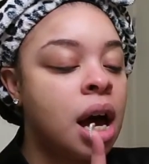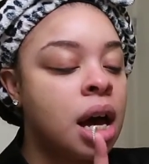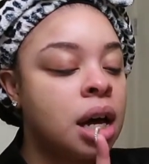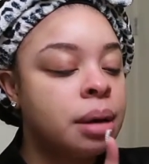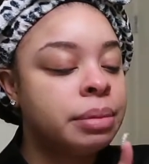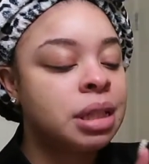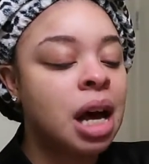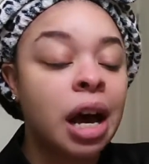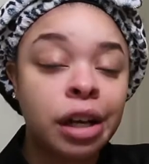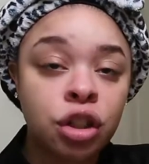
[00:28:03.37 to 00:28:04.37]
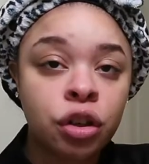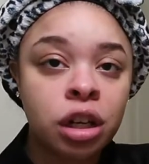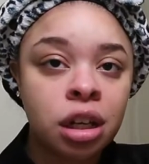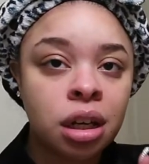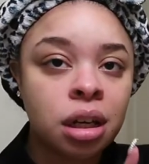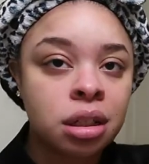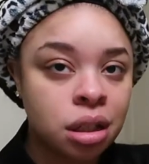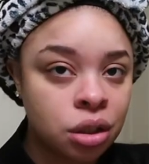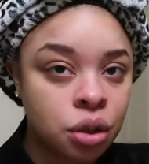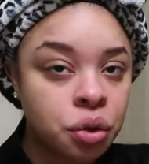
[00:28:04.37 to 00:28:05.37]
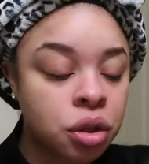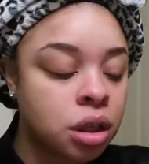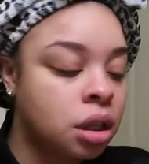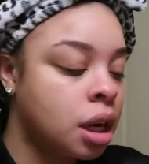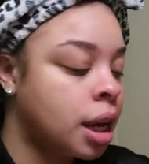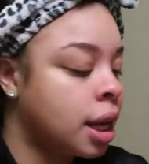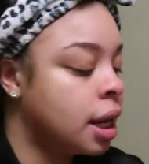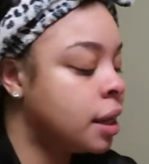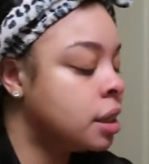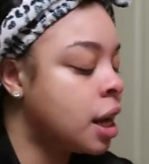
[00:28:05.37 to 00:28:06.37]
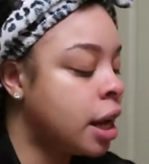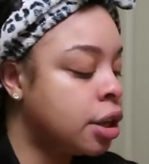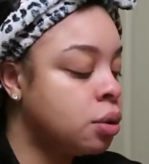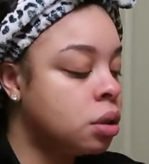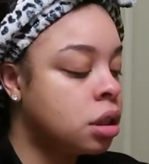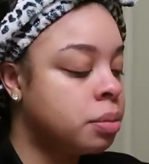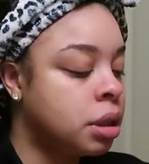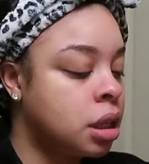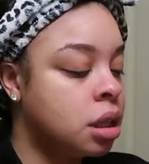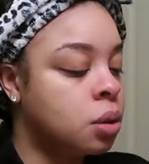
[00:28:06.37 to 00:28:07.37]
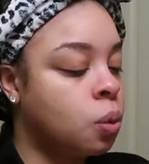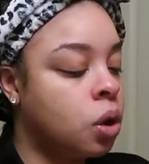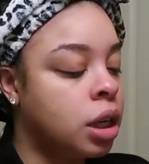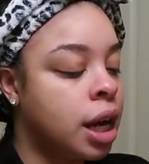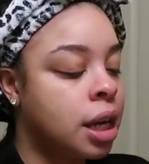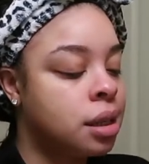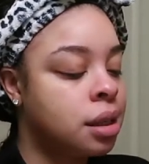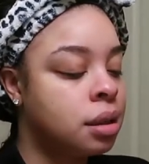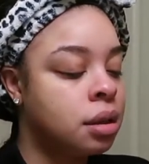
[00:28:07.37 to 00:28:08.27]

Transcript: it's hydrating sunscreen, and I use this because one, it has